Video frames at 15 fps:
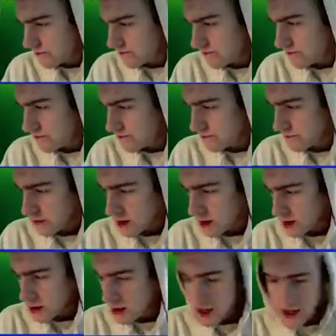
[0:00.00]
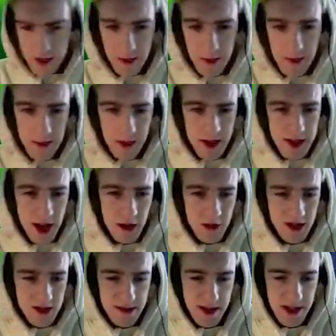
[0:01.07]
It's probably because I
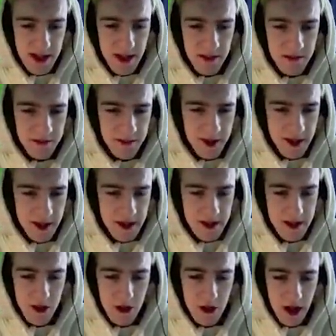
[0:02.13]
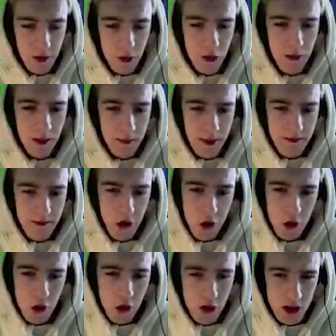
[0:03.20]
don't speak enough and I don't like warm up my
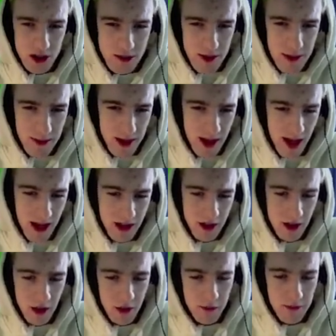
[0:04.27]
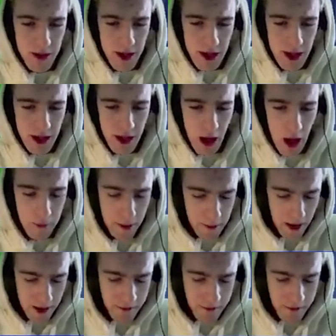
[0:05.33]
vocal cords maybe. I don't know. But my